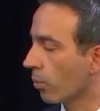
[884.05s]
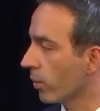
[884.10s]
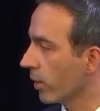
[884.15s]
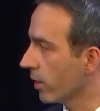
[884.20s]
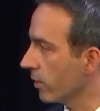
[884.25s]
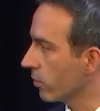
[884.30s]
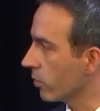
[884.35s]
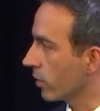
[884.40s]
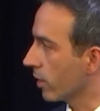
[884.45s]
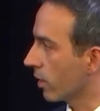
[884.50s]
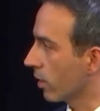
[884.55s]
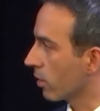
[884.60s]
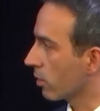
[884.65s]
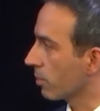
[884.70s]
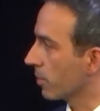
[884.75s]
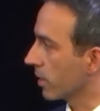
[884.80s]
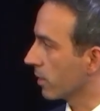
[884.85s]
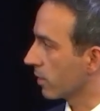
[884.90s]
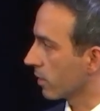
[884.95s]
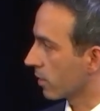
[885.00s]
ways you can
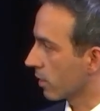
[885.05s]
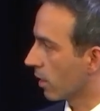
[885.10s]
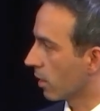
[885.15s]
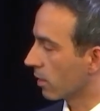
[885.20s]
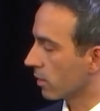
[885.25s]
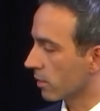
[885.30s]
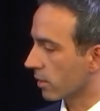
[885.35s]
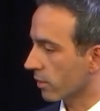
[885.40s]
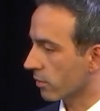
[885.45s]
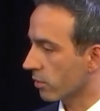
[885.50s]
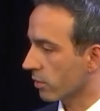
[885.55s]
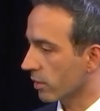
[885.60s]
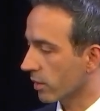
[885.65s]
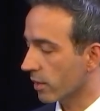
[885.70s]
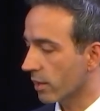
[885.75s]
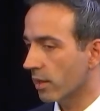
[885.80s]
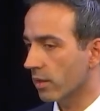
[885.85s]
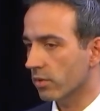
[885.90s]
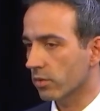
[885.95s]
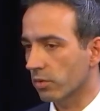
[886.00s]
augment the context. So in the
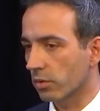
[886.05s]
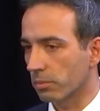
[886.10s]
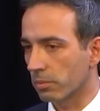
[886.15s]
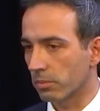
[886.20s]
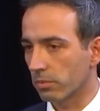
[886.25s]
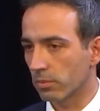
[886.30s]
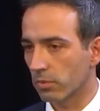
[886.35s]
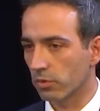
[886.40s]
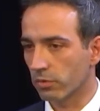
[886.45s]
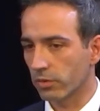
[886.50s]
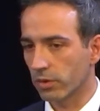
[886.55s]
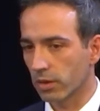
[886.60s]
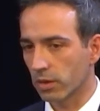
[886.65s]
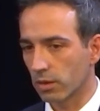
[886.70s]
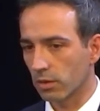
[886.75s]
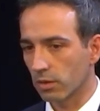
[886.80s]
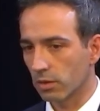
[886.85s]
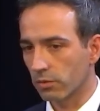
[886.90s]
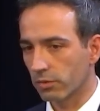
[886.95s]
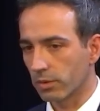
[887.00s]
case of a, of,
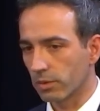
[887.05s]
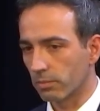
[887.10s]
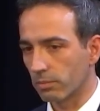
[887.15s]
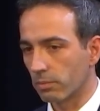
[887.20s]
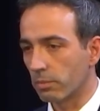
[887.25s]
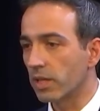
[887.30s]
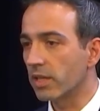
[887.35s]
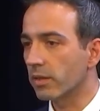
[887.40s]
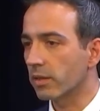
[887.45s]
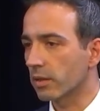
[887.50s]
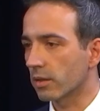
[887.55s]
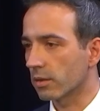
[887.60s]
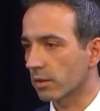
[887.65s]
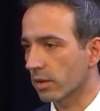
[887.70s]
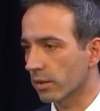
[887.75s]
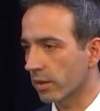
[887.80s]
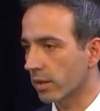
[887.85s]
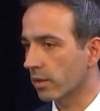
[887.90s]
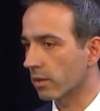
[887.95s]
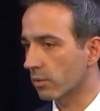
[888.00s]
a, of a meeting,
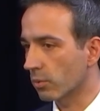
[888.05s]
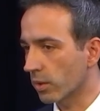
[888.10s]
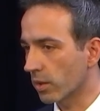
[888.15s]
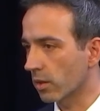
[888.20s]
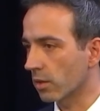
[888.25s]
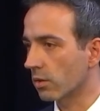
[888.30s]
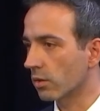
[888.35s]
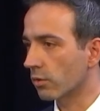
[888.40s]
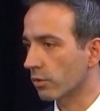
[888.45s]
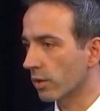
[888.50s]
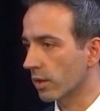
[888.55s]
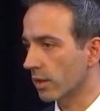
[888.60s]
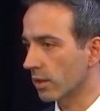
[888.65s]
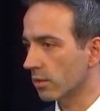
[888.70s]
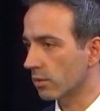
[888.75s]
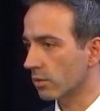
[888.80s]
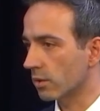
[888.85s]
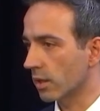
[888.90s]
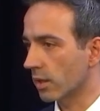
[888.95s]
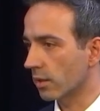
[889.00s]
again, we can all relate
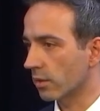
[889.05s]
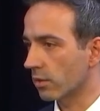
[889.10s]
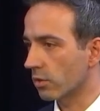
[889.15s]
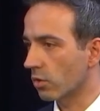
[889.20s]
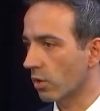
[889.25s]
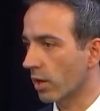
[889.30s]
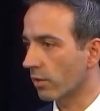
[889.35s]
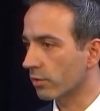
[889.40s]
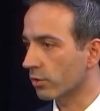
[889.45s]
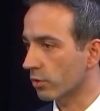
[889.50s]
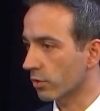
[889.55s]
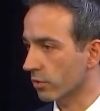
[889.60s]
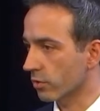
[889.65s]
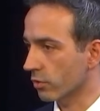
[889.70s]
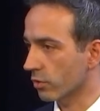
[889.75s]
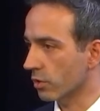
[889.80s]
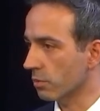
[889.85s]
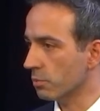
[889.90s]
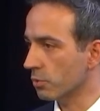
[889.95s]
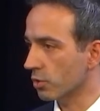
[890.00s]
to that. You have
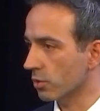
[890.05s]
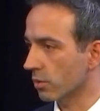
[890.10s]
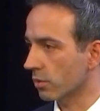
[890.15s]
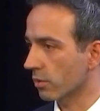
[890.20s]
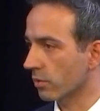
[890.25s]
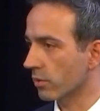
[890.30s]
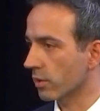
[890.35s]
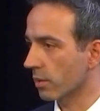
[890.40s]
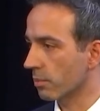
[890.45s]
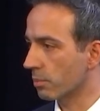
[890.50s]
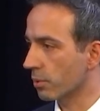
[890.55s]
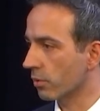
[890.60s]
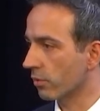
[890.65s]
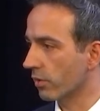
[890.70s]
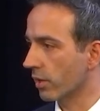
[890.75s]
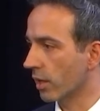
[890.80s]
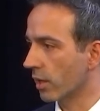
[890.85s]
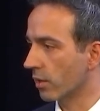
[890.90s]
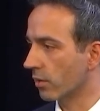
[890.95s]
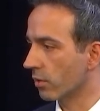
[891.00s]
transcriptions that
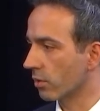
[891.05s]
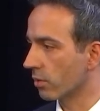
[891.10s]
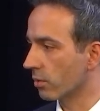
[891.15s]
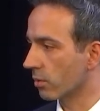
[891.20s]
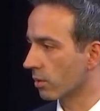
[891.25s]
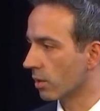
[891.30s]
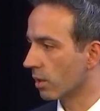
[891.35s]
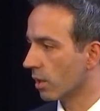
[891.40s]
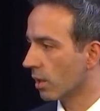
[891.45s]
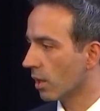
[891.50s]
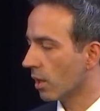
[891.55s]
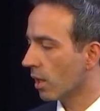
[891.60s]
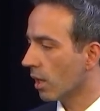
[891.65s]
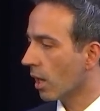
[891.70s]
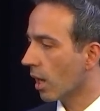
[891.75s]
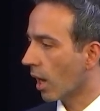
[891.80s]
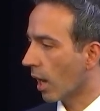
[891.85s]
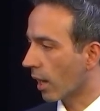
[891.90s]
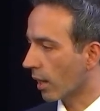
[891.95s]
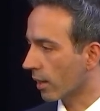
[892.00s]
provide you
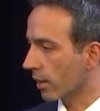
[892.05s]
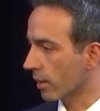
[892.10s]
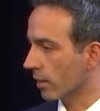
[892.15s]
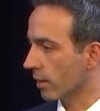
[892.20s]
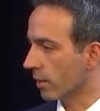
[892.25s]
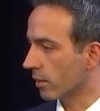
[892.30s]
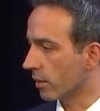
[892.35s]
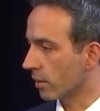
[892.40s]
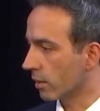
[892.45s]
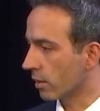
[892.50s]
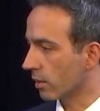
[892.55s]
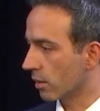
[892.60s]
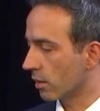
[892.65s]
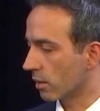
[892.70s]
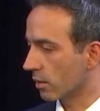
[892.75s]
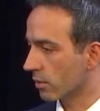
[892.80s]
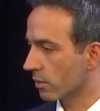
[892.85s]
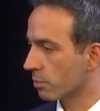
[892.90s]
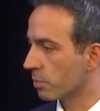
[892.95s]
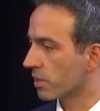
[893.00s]
a
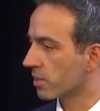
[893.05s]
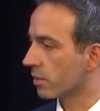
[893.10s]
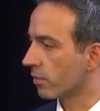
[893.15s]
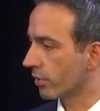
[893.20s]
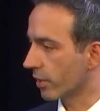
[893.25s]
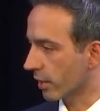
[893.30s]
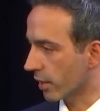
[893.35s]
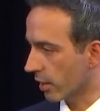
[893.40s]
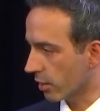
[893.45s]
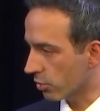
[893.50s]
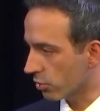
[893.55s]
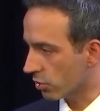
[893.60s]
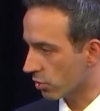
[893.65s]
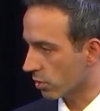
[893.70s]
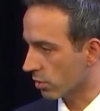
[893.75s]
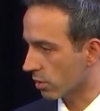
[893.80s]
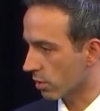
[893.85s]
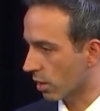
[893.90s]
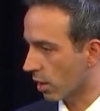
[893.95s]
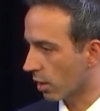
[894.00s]
clear
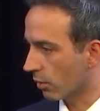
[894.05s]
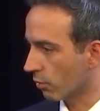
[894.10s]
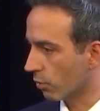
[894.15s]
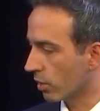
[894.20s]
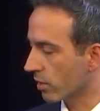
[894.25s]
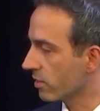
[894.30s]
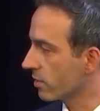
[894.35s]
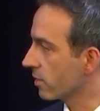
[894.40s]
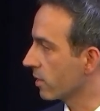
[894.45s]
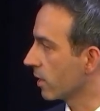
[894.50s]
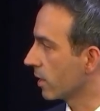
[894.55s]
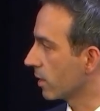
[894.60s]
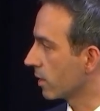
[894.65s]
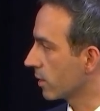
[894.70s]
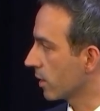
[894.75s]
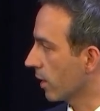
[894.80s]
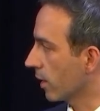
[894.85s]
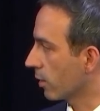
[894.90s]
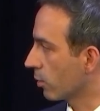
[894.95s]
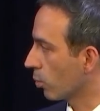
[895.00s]
specification of what's the
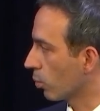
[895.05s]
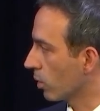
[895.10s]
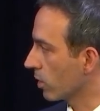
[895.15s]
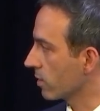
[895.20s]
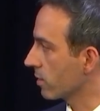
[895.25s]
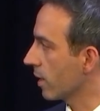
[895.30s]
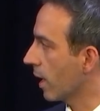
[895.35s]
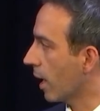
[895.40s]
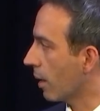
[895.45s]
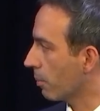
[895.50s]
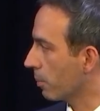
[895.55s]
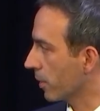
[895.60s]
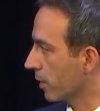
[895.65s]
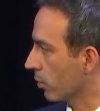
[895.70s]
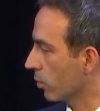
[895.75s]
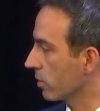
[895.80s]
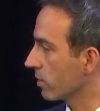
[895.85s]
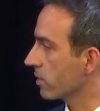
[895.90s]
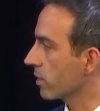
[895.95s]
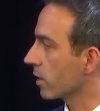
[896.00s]
intent, what's
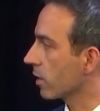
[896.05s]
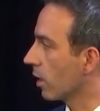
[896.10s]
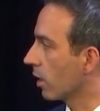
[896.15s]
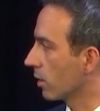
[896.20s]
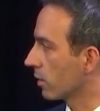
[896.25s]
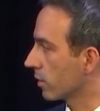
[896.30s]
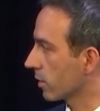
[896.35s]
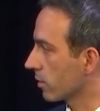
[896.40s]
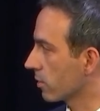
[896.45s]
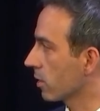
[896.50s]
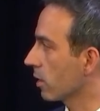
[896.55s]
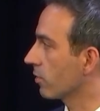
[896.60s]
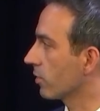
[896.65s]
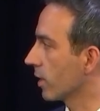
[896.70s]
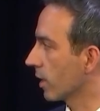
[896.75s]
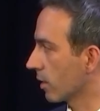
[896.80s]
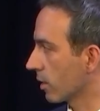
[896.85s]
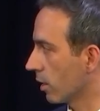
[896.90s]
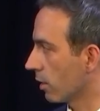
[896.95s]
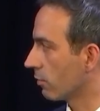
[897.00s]
happening, what's the context of
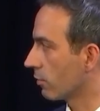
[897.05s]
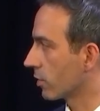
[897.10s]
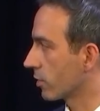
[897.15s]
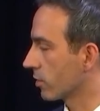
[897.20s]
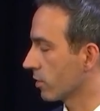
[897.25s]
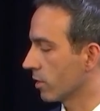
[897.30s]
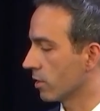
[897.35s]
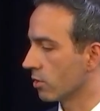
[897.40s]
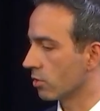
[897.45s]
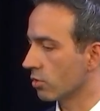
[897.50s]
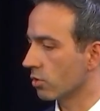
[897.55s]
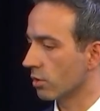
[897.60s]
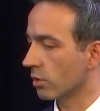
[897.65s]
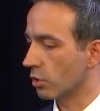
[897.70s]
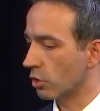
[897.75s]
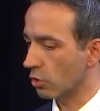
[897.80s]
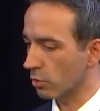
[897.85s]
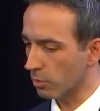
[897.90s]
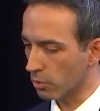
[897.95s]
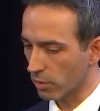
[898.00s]
that
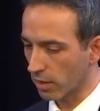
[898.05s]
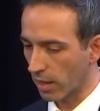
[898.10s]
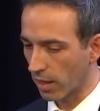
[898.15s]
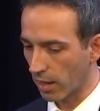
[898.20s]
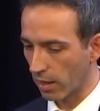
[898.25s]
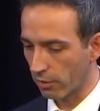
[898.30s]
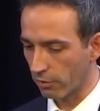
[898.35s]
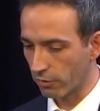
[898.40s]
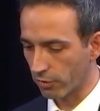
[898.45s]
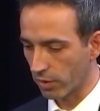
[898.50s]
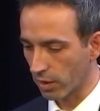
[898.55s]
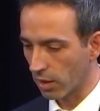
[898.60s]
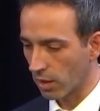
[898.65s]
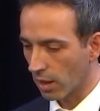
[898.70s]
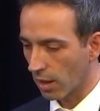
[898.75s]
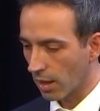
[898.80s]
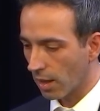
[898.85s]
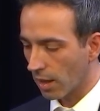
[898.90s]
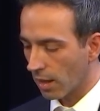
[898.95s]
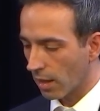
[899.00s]
conversation. You could have
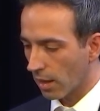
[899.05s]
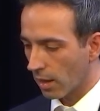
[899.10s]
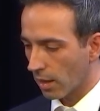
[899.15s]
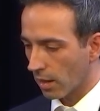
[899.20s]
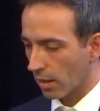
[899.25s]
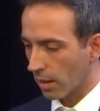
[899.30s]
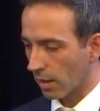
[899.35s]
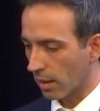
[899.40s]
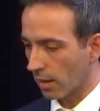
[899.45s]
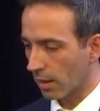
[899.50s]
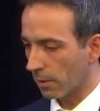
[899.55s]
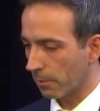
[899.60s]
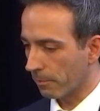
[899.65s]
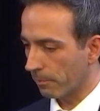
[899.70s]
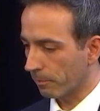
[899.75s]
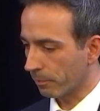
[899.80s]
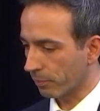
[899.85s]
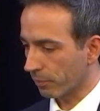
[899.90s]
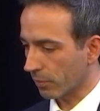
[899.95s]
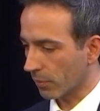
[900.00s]
uh,
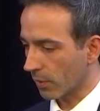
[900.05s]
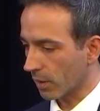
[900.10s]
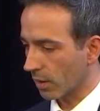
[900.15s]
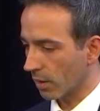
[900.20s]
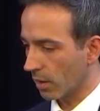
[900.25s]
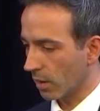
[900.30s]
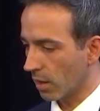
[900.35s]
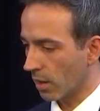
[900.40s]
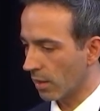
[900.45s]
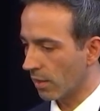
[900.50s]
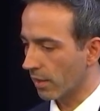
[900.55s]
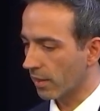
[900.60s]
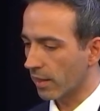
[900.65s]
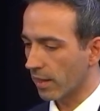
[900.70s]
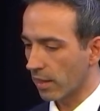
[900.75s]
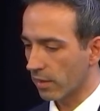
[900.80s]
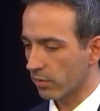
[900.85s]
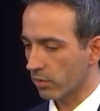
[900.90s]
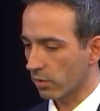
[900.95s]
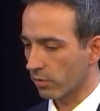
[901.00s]
um, in the
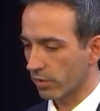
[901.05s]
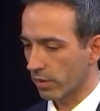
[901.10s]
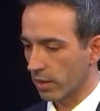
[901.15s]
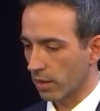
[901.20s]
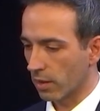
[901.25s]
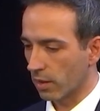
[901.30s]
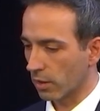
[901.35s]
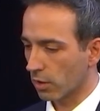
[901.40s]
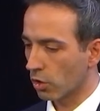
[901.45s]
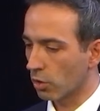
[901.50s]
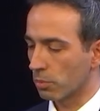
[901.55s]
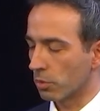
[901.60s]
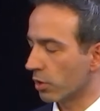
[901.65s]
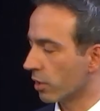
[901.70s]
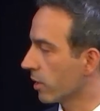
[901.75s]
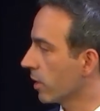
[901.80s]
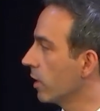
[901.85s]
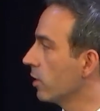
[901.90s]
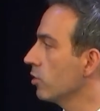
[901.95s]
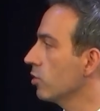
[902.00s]
case of a
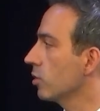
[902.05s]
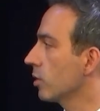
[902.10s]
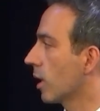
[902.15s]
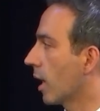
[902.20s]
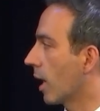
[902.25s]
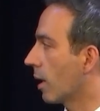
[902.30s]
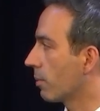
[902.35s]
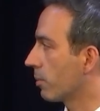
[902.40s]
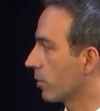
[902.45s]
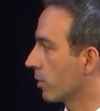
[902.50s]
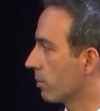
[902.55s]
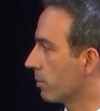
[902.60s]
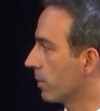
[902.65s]
communication app or a